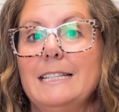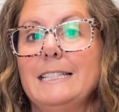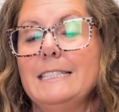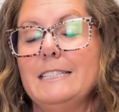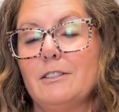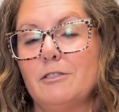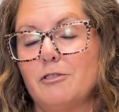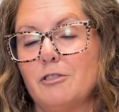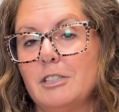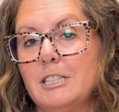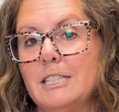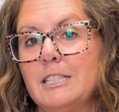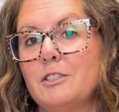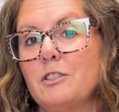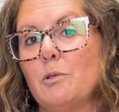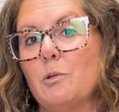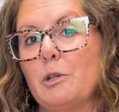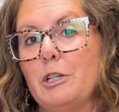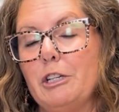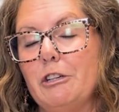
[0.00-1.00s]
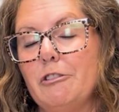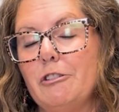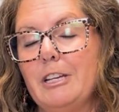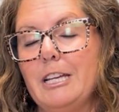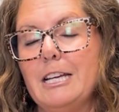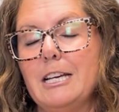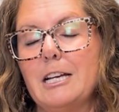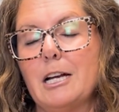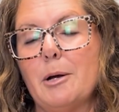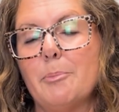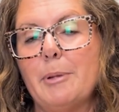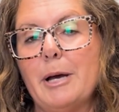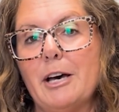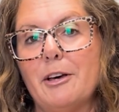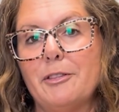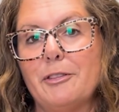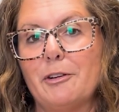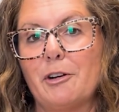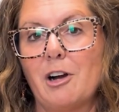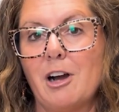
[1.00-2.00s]
different or unique
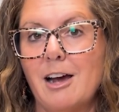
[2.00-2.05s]
about their